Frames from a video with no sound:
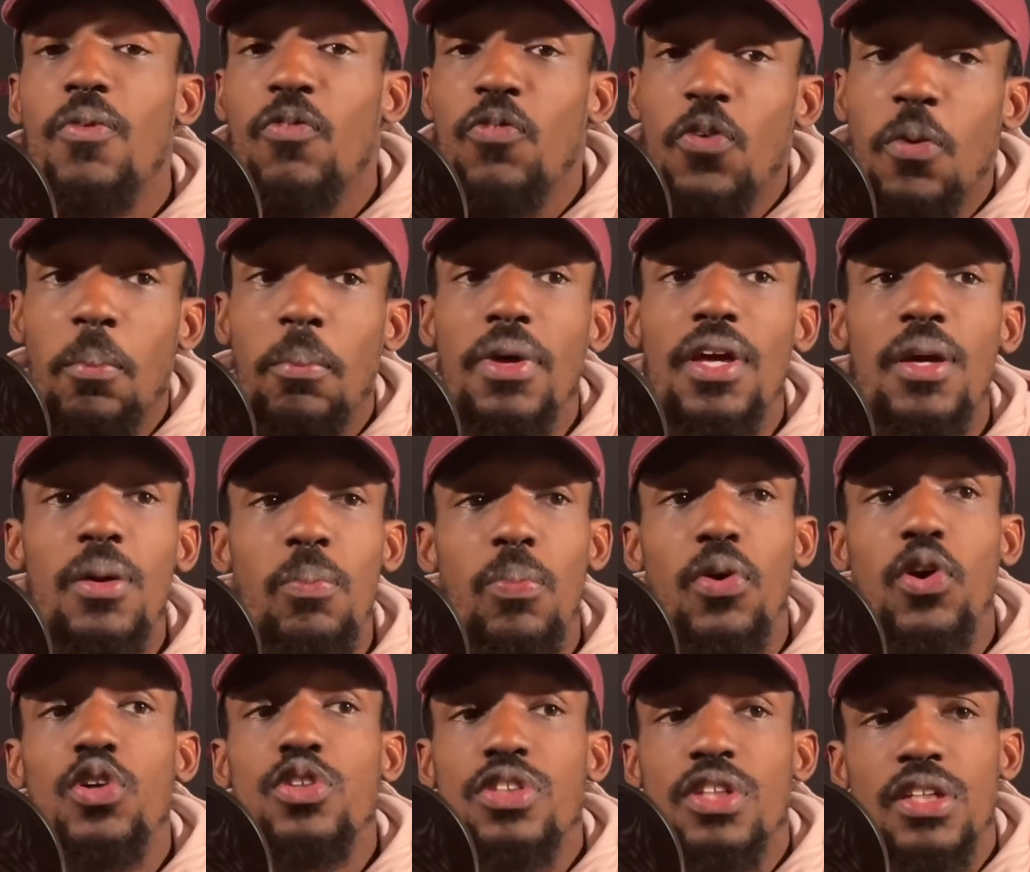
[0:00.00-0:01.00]
For me
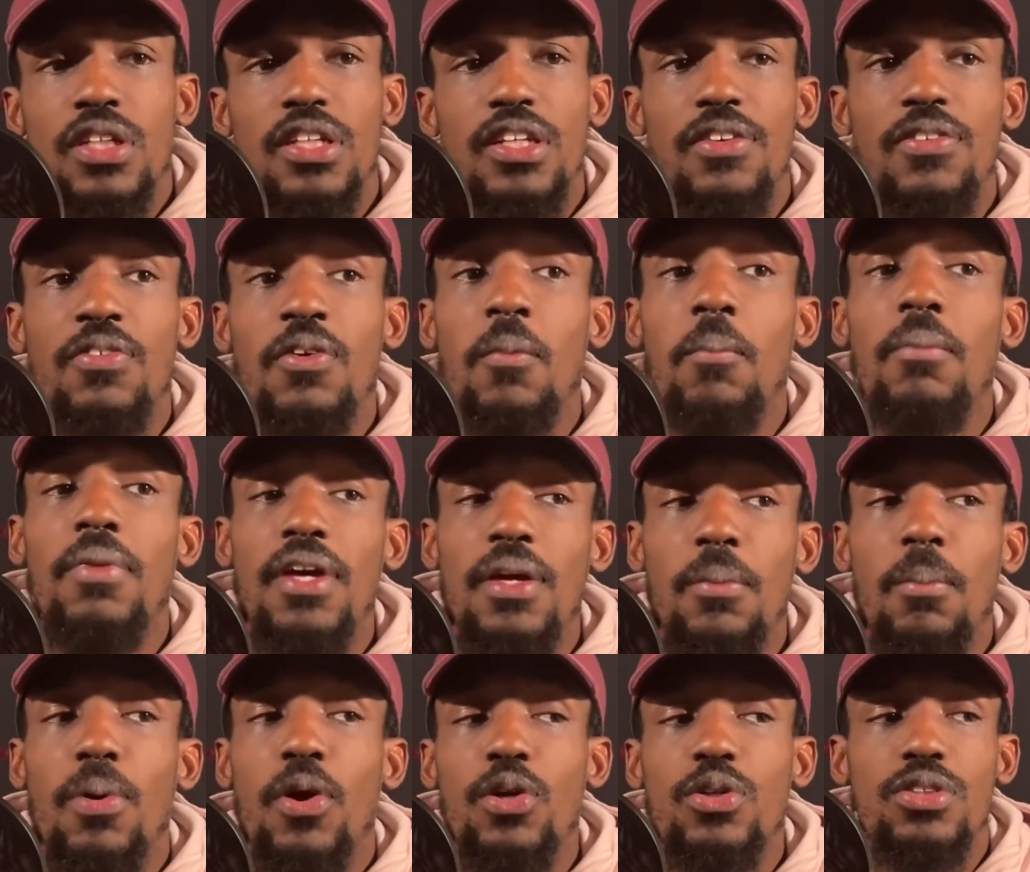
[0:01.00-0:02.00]

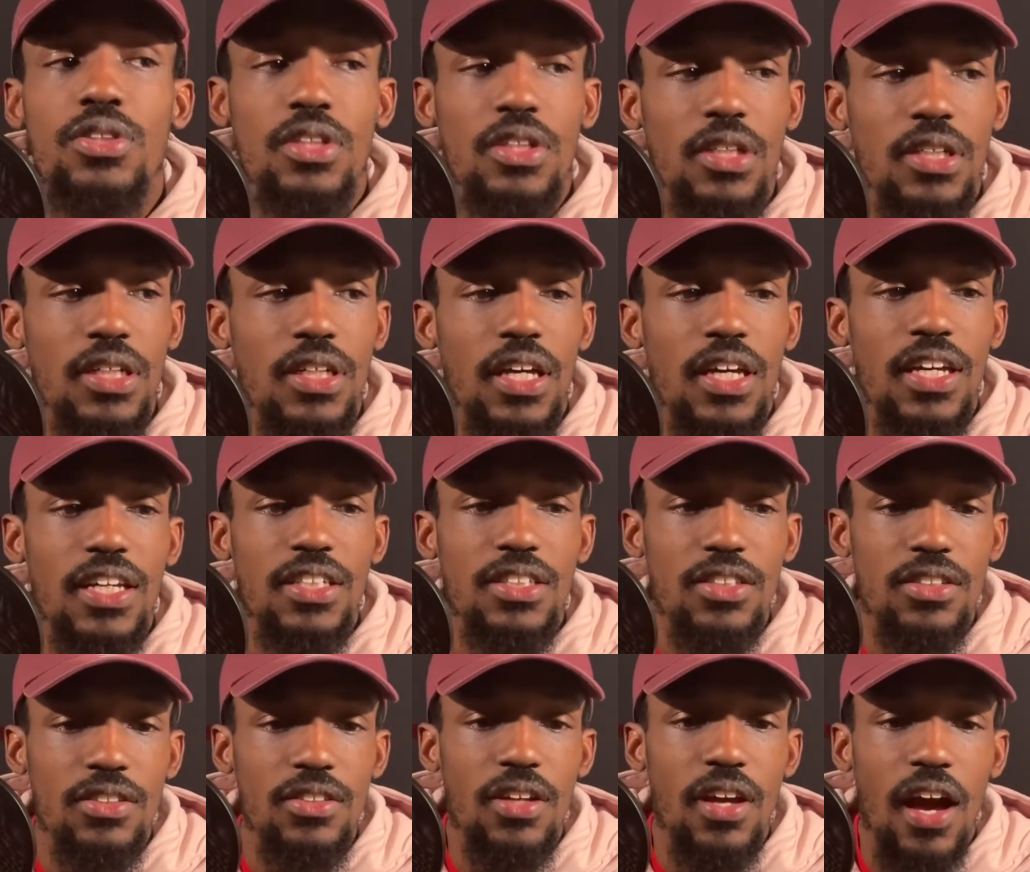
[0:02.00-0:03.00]
personally,
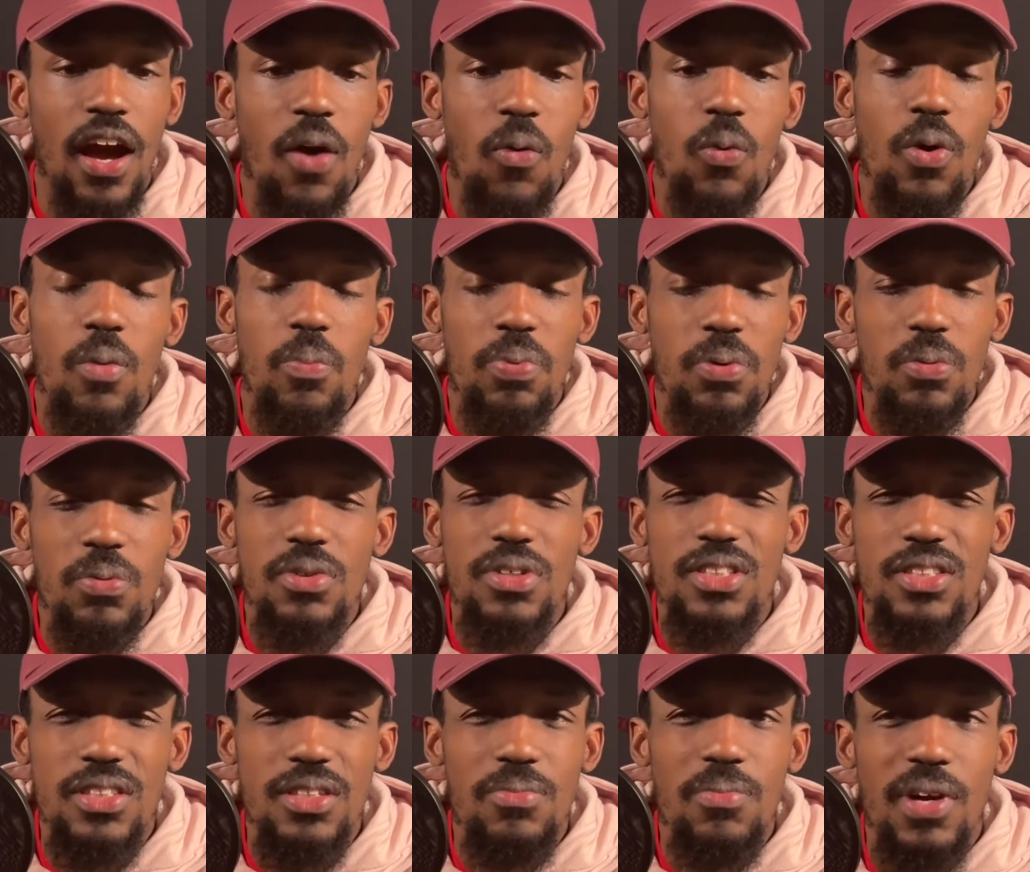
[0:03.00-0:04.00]
it's I want people to
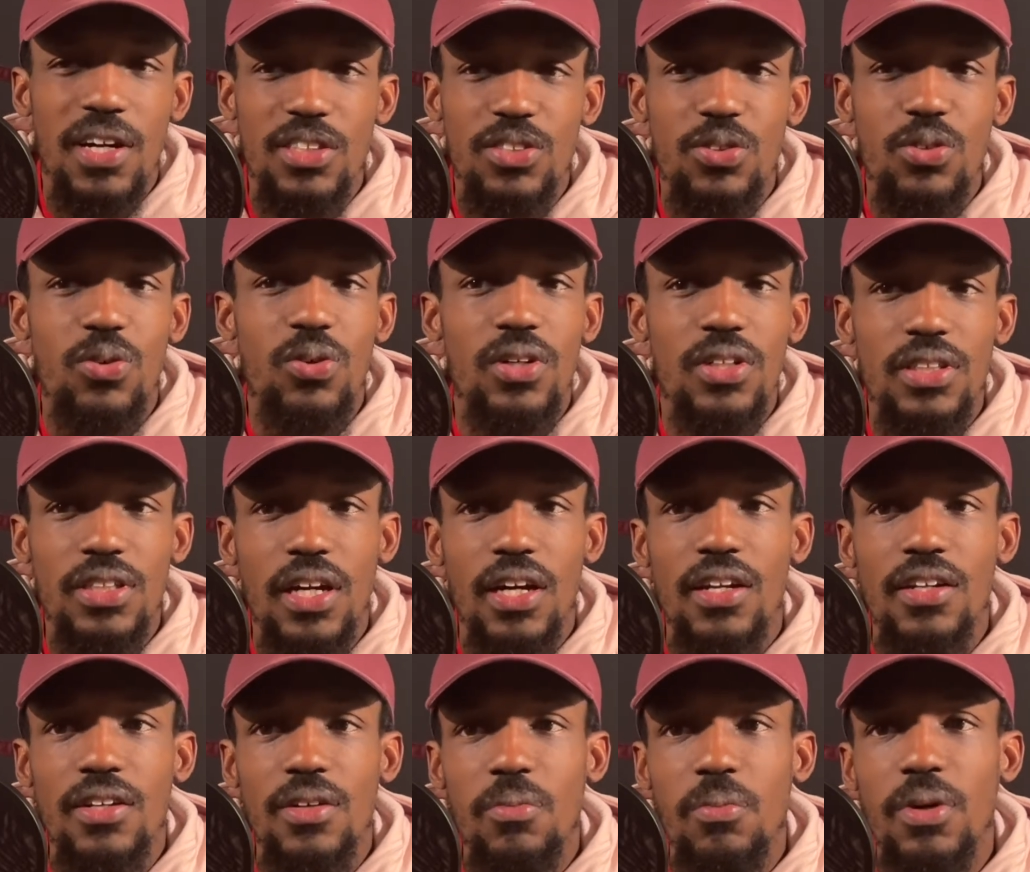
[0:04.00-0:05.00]
see my
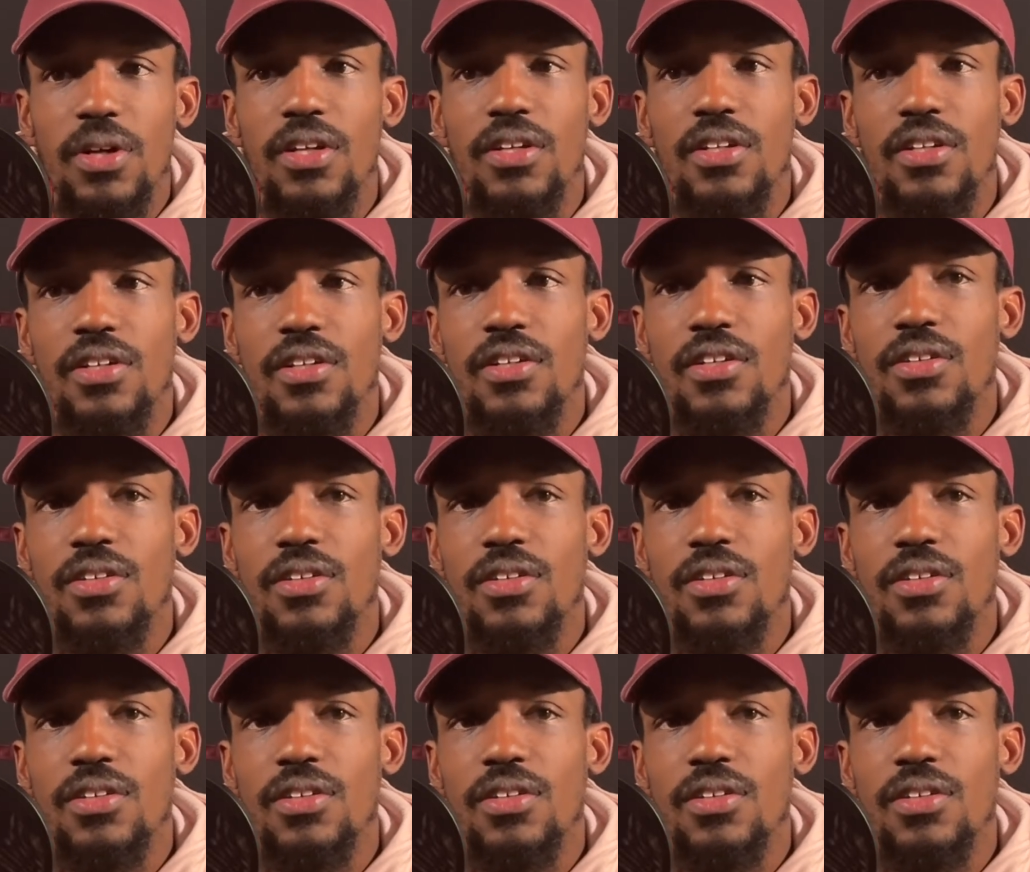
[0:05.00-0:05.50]
storytelling ability.